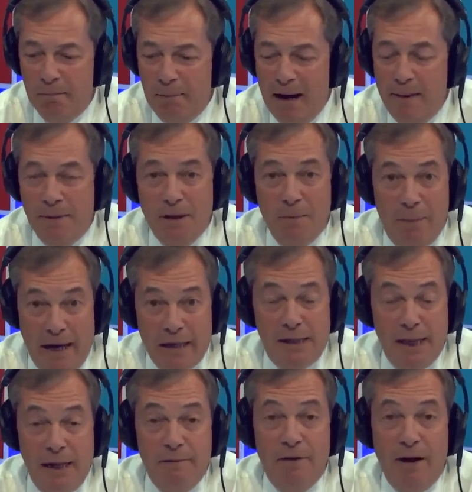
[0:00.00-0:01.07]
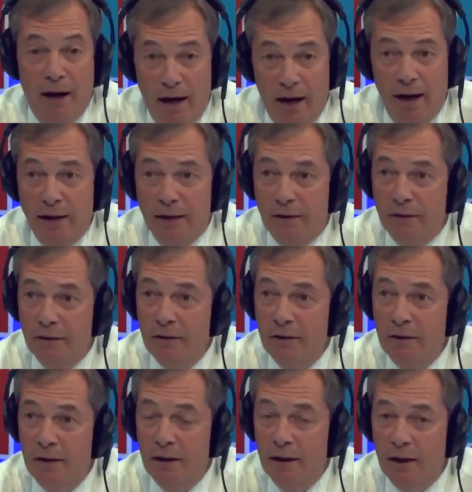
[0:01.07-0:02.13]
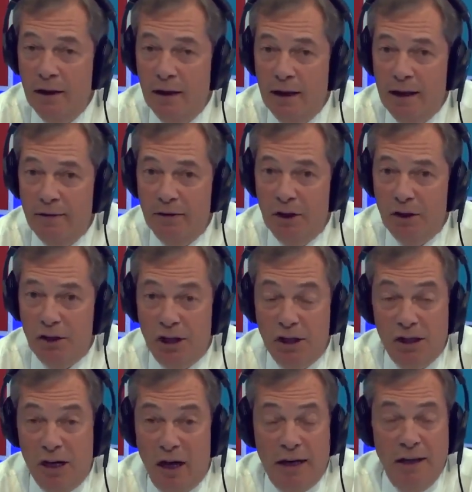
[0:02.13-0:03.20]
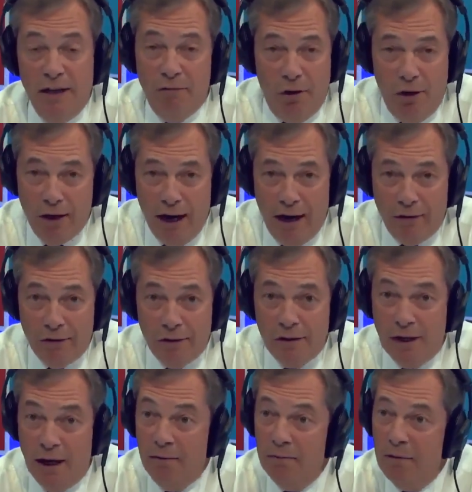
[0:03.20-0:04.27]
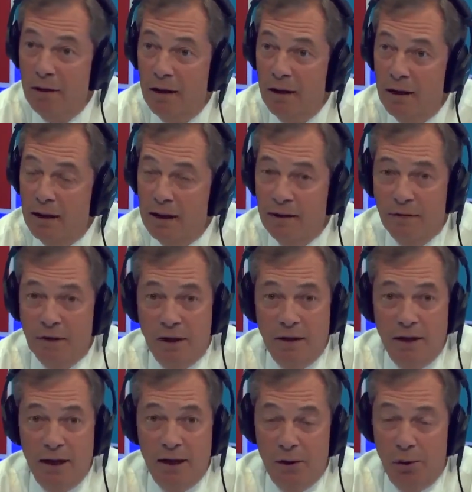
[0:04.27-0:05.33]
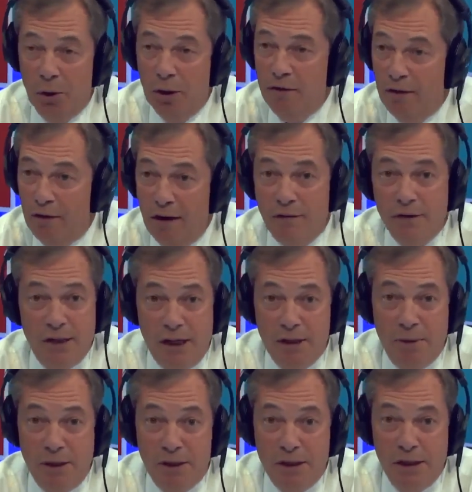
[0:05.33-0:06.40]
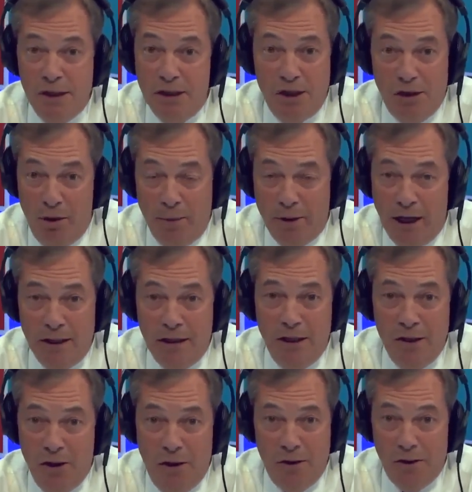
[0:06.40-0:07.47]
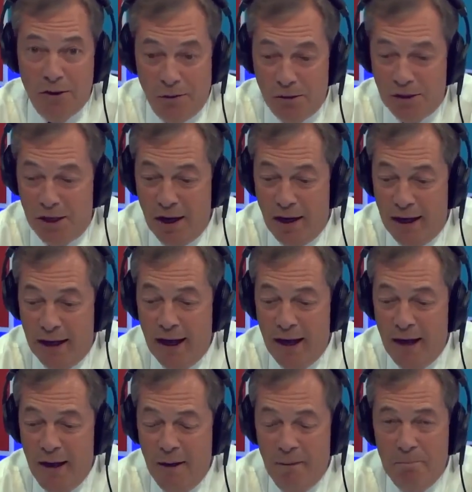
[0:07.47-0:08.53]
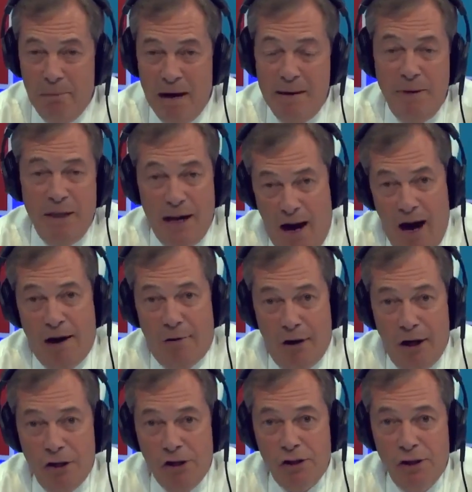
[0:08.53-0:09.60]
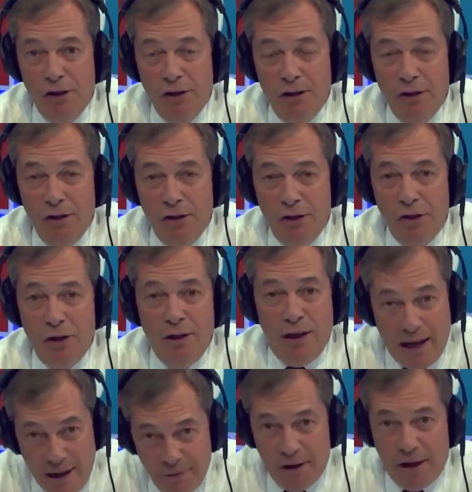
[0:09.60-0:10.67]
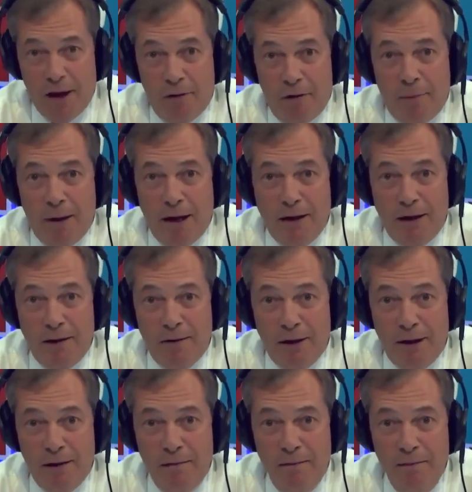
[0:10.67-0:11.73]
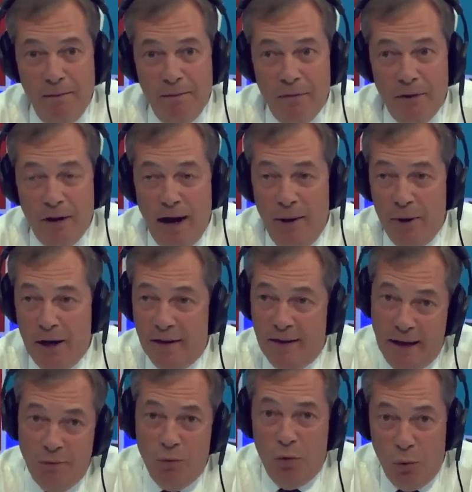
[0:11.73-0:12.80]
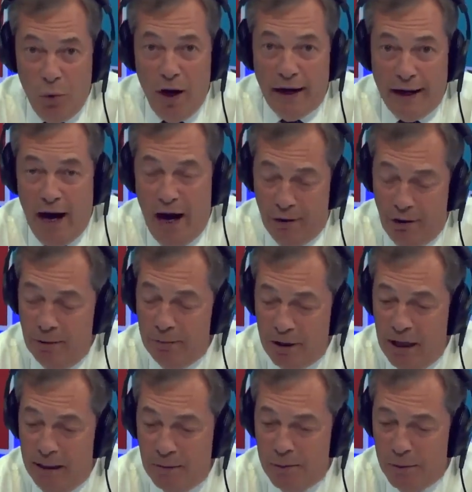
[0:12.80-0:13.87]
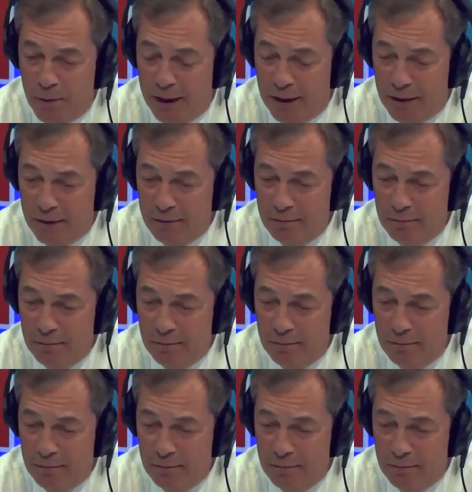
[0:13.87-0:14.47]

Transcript: Maybe the best thing for Ireland, given that she's stuck in the wrong currency, given that nearly all of her overseas business is denominated in dollars or sterling, maybe the Irish should leave the European Union and we could then work out our own terms between us.